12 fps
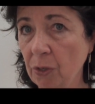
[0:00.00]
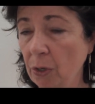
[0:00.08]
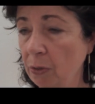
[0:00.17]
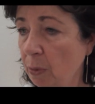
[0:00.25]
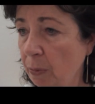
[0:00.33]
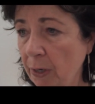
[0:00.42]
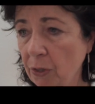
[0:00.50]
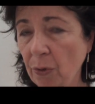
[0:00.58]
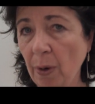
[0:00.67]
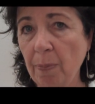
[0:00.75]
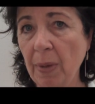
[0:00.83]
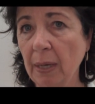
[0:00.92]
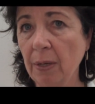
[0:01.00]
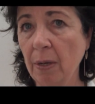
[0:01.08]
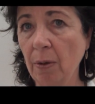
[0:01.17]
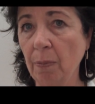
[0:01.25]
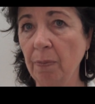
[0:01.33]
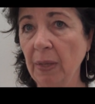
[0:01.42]
turn the pressure up back
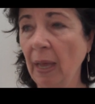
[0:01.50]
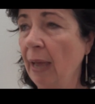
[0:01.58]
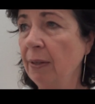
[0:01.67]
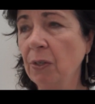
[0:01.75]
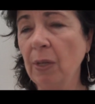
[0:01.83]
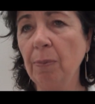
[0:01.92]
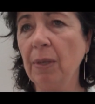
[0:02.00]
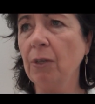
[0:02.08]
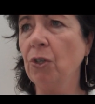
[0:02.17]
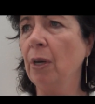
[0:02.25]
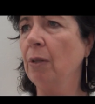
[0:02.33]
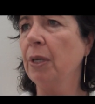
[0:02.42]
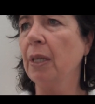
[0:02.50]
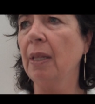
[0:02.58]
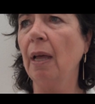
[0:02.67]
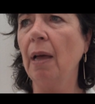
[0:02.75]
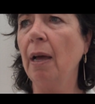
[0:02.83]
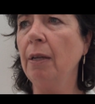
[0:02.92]
home. And the same thing should, look at
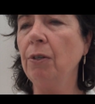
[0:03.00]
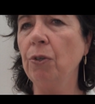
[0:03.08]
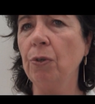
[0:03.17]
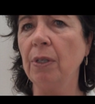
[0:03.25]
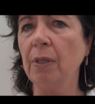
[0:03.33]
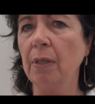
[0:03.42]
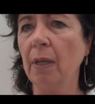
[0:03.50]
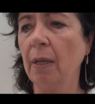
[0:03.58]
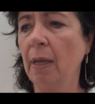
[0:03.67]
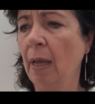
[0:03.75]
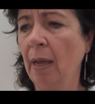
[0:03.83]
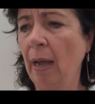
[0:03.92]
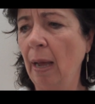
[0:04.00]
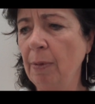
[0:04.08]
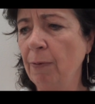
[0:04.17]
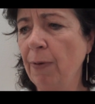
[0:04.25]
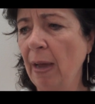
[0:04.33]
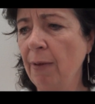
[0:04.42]
hundreds, I
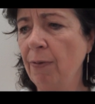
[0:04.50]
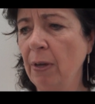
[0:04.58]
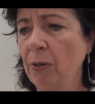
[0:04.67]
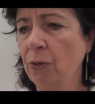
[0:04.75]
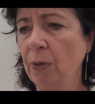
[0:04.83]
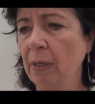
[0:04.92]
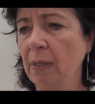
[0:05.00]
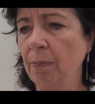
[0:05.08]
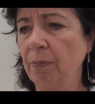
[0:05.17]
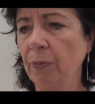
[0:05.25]
mean, 500,